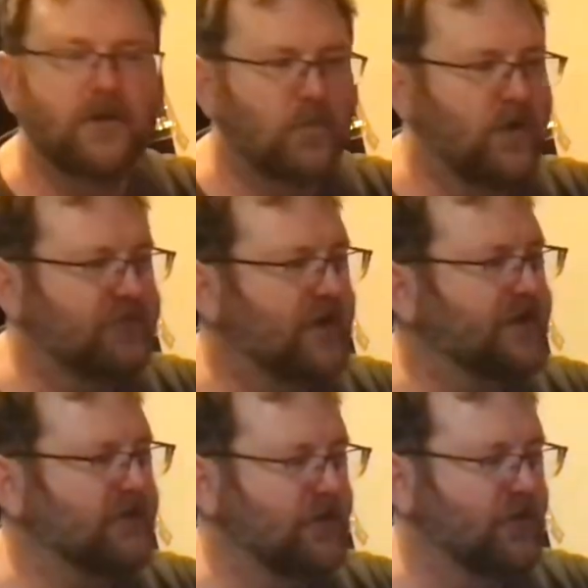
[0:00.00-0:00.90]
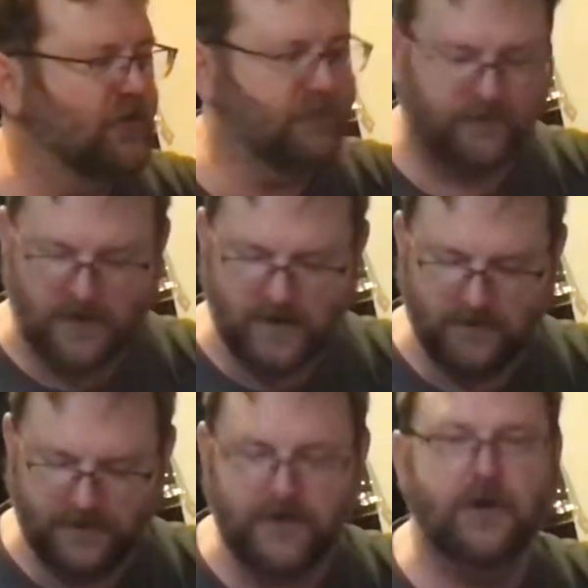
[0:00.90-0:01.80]
which I do
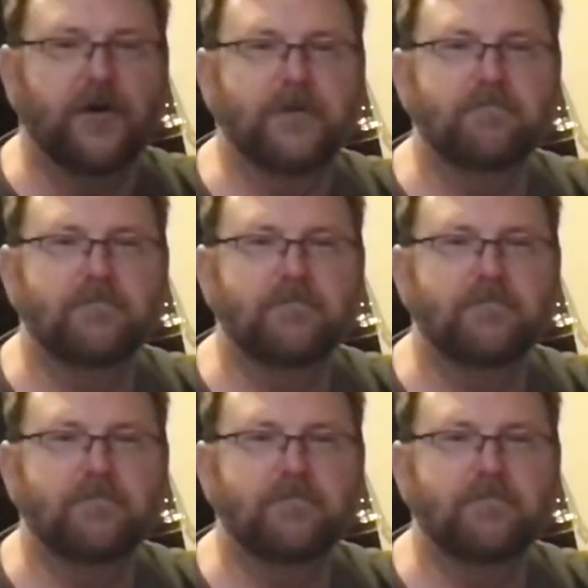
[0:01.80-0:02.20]
from the unit.